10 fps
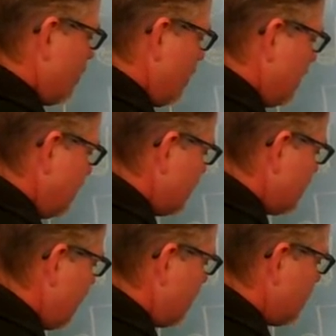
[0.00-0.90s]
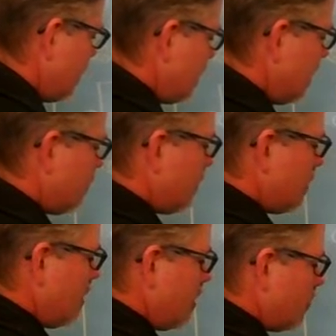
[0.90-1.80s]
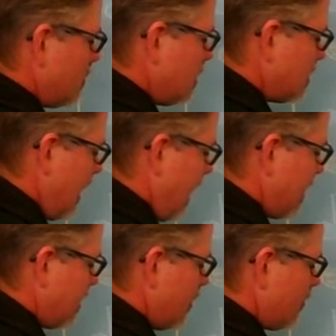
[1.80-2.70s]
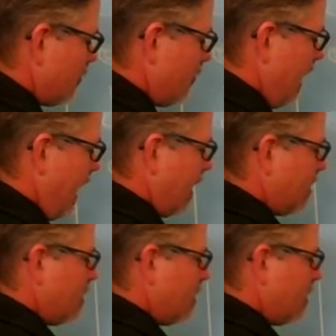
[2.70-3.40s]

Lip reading: we do the same as we did with notes. We just add another flag.